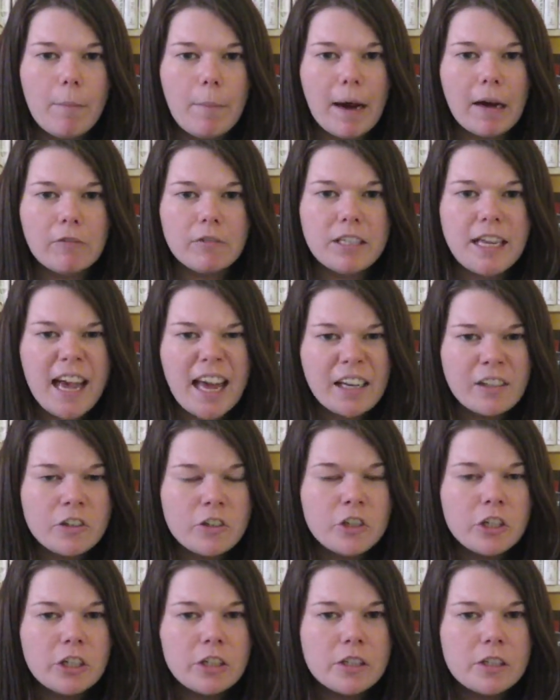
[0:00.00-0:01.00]
about
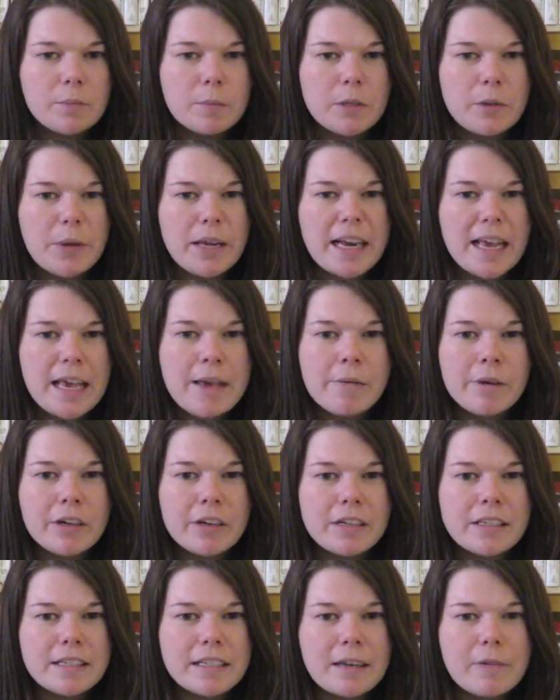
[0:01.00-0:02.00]
tensions between
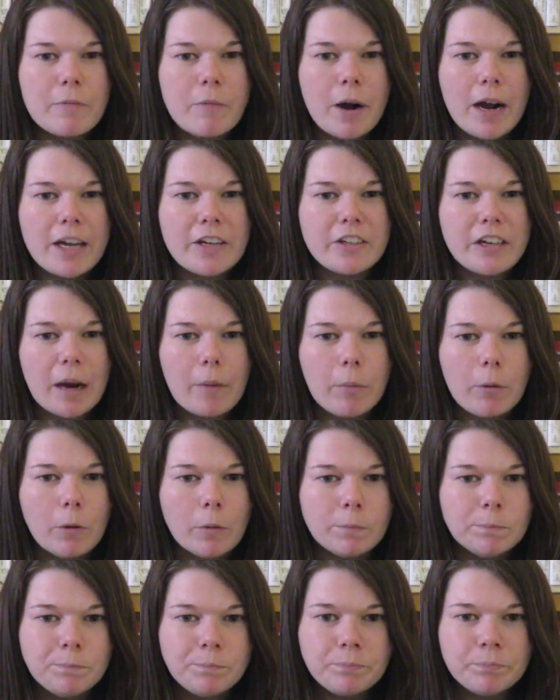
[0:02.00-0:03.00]
immigrants in Whitechapel?